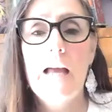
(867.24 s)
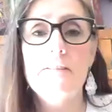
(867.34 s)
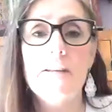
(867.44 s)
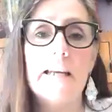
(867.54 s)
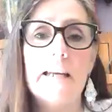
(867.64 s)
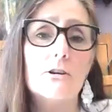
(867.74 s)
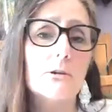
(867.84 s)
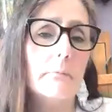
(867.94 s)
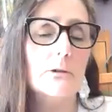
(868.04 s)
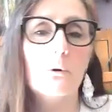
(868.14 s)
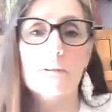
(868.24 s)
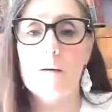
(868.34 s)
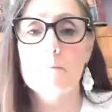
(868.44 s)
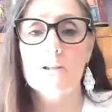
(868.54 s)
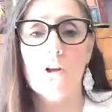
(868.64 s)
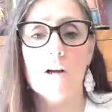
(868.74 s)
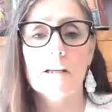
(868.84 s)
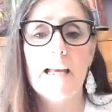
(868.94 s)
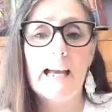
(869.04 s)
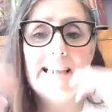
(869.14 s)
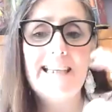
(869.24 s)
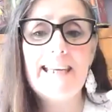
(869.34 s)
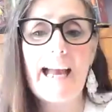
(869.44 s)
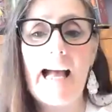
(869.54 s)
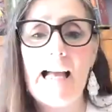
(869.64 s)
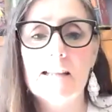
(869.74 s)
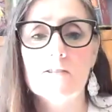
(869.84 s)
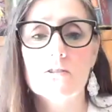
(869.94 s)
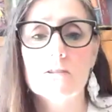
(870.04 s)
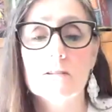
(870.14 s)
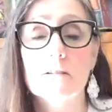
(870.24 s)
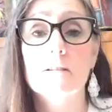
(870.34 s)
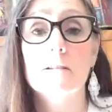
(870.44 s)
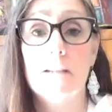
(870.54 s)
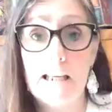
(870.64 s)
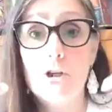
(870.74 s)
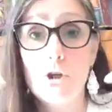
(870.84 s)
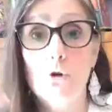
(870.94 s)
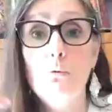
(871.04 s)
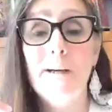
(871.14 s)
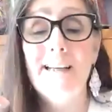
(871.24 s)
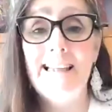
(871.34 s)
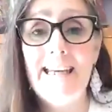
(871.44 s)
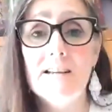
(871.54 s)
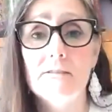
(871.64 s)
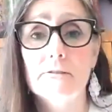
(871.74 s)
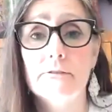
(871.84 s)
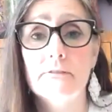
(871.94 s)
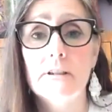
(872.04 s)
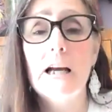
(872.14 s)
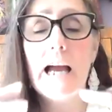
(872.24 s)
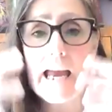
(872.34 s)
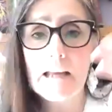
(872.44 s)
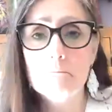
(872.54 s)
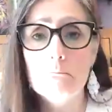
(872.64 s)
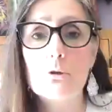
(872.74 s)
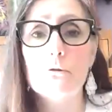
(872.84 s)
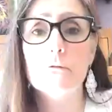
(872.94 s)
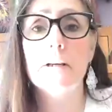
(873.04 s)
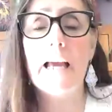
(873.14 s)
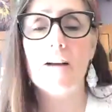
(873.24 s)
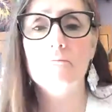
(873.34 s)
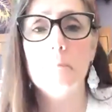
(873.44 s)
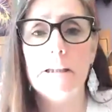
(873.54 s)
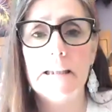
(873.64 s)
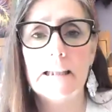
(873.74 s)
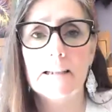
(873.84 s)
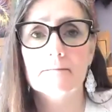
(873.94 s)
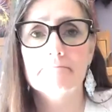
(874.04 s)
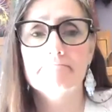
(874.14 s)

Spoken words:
And then Eric Butterworth comes along and he adds, in whom we live and move and have being.